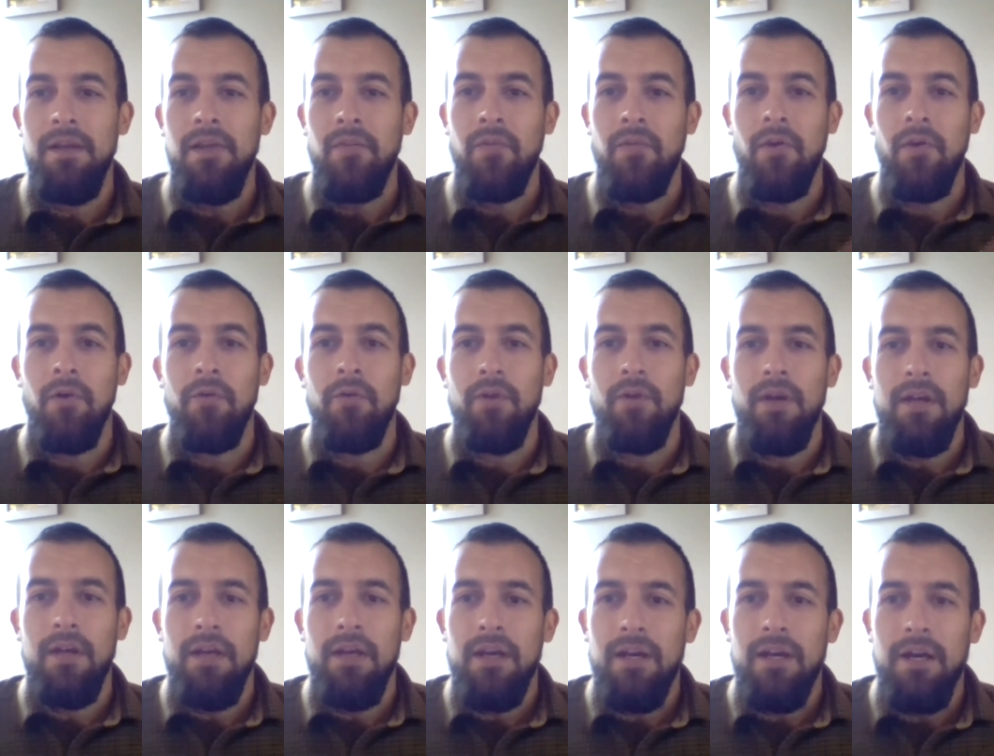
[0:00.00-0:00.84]
So
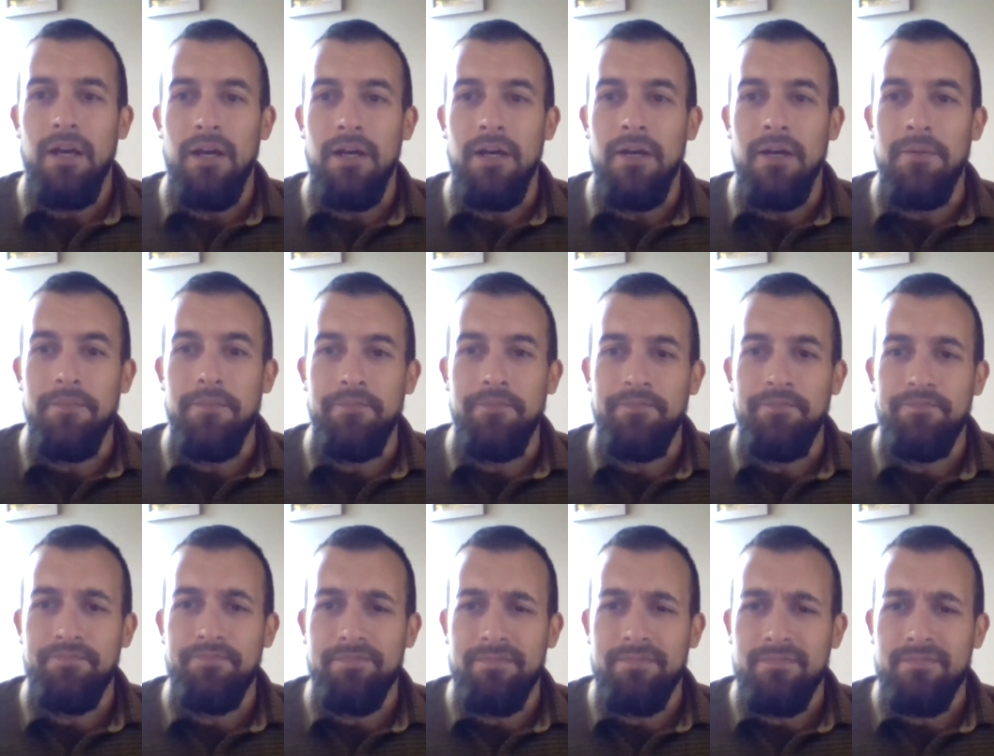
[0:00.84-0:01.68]
I
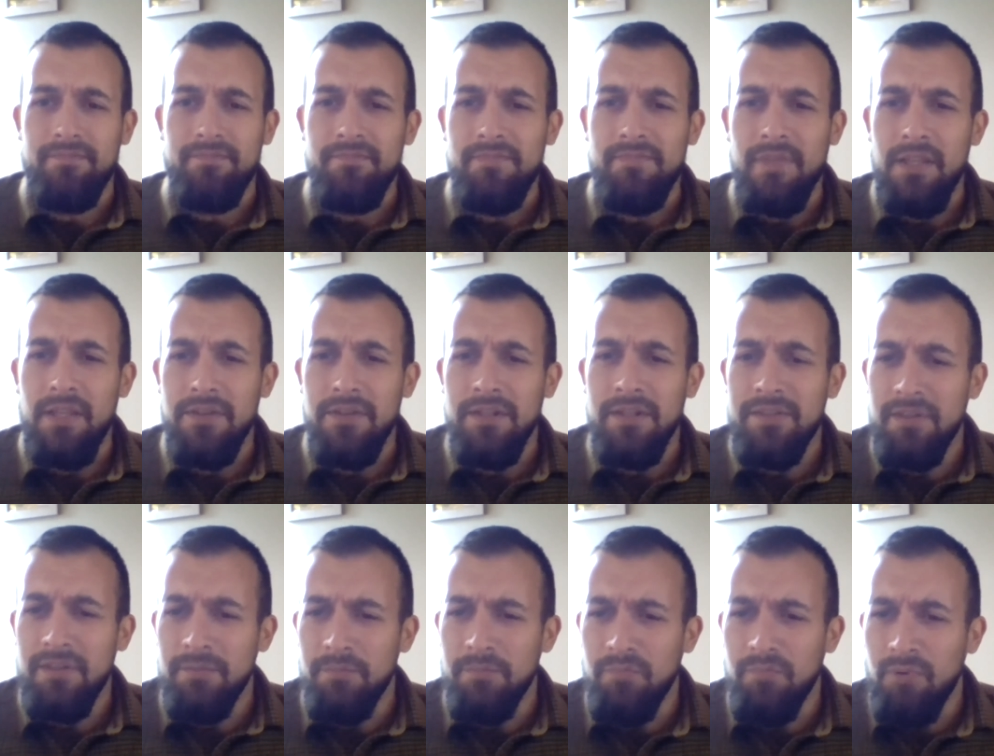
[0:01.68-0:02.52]
think
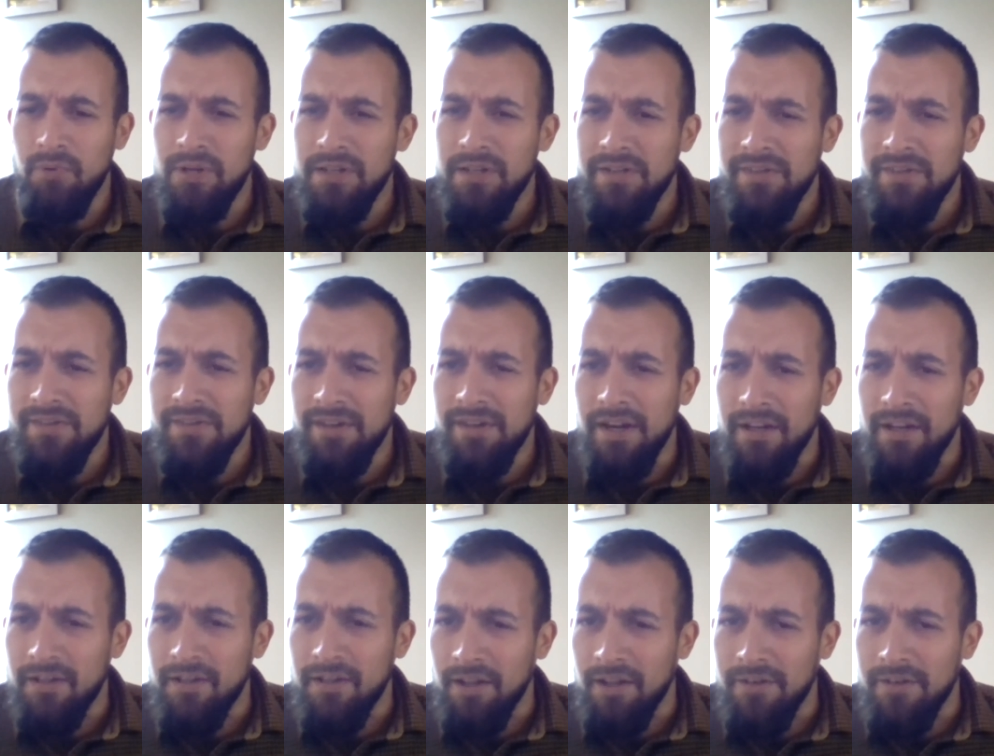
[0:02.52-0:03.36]
the British
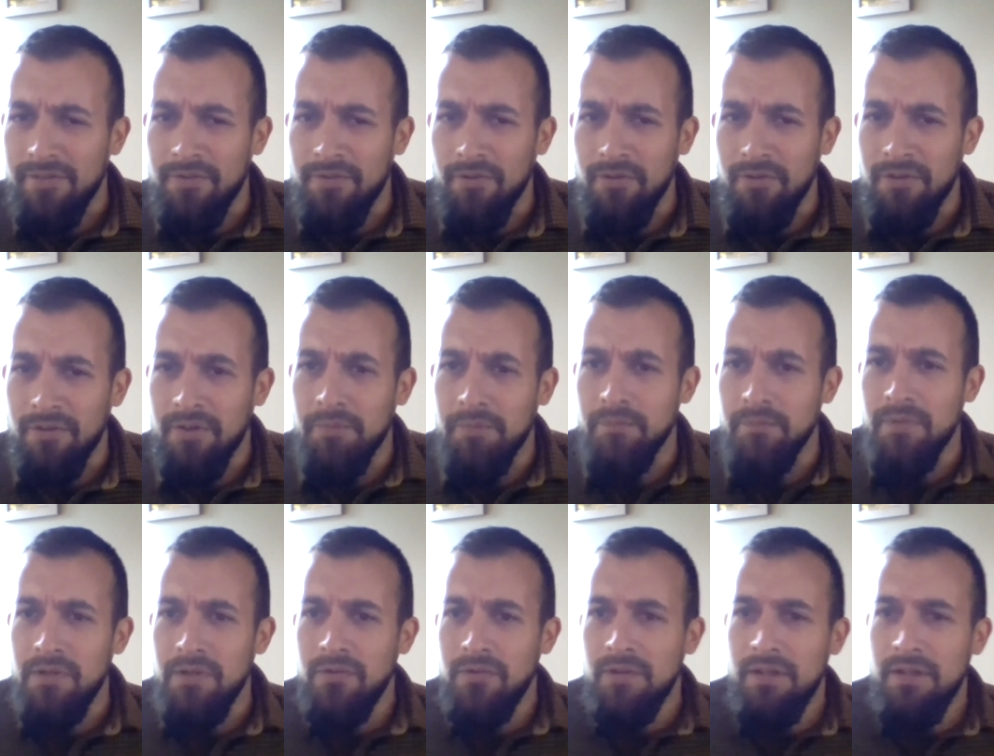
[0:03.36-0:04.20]
ecological
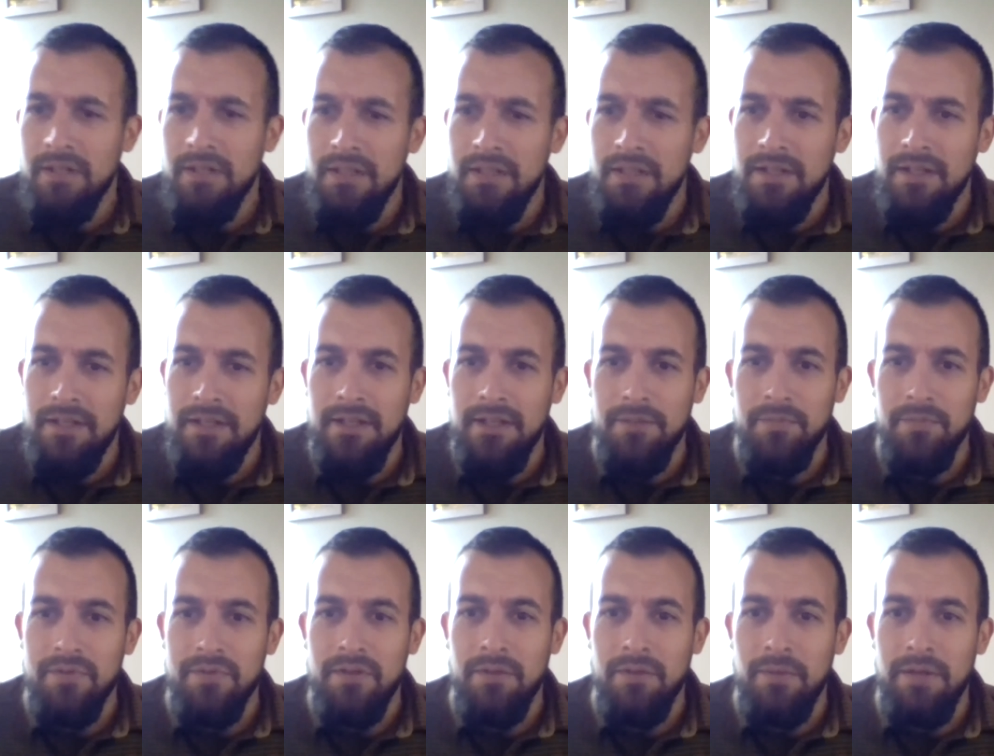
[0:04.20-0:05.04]
community,
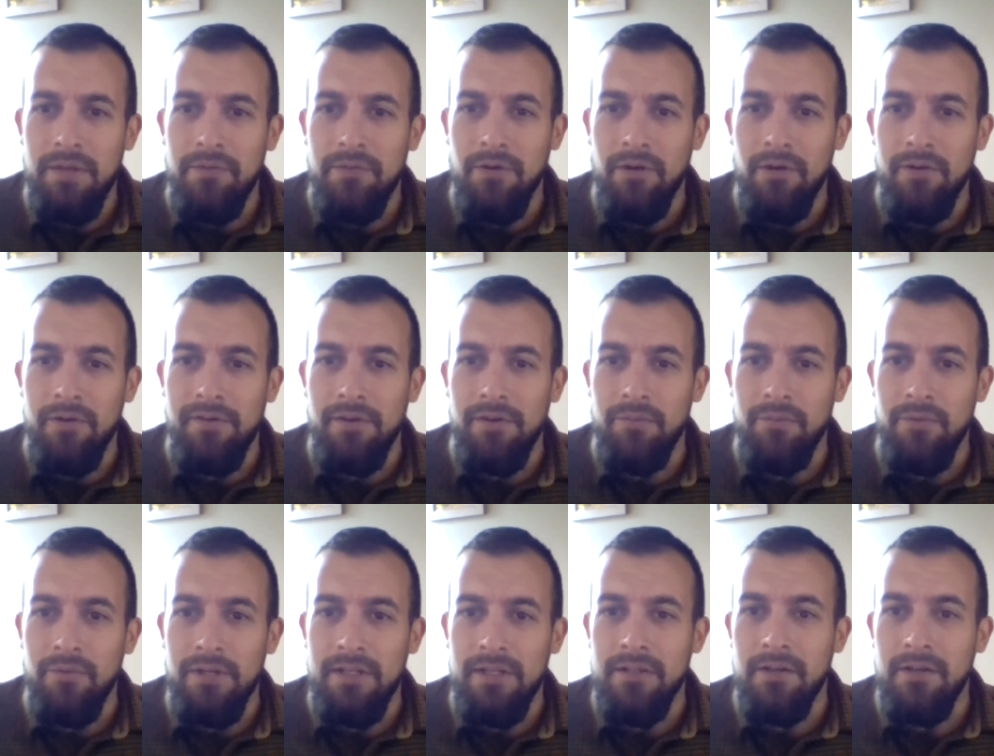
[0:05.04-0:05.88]
I'm sorry, I'm having a hard time
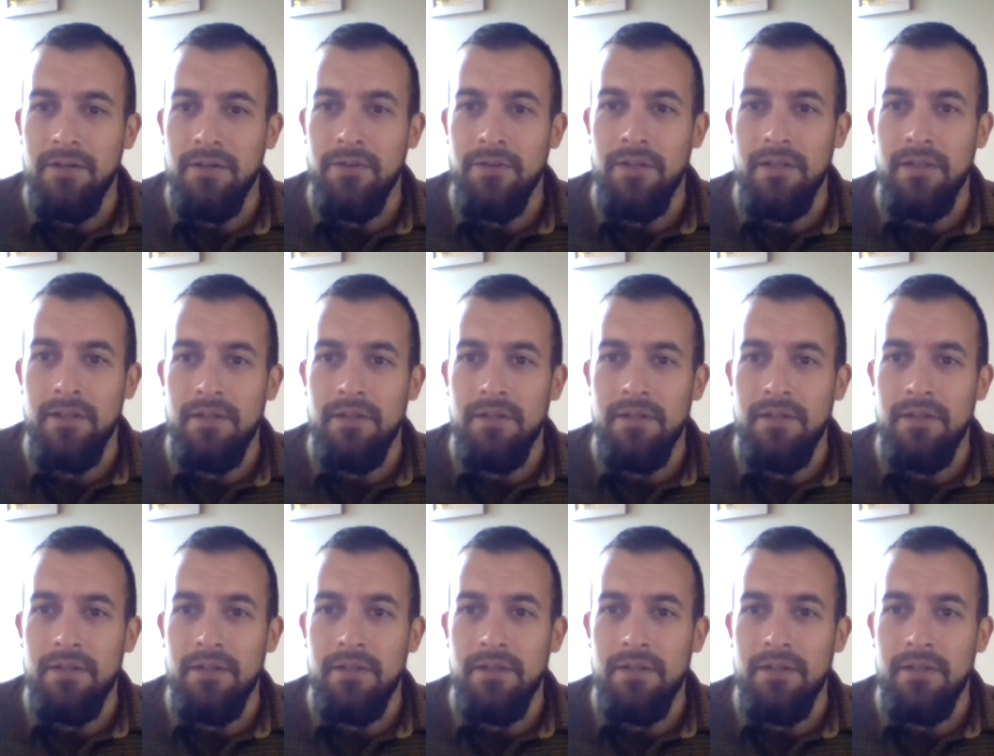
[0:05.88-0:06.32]
reading all the